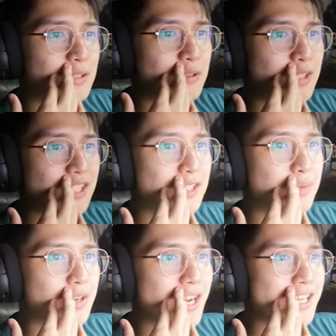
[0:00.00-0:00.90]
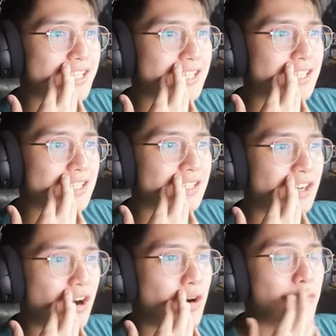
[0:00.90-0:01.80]
What's the price?
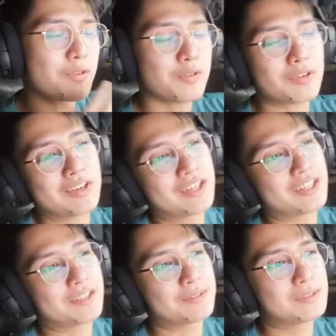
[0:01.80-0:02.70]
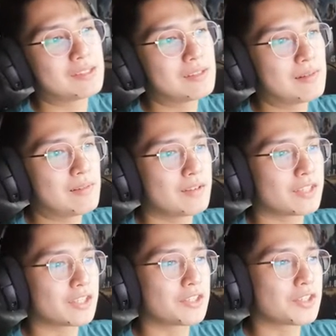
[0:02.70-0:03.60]
Oh, okay. I
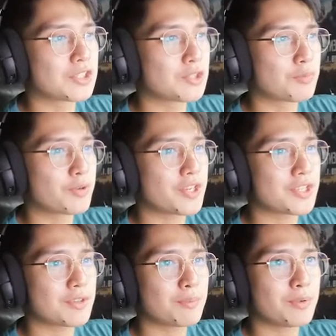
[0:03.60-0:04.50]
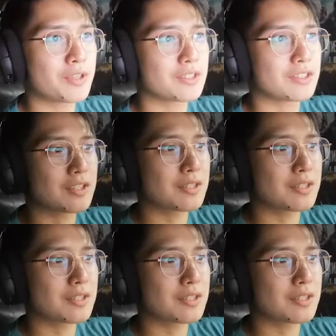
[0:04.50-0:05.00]
think there's no pricing point at this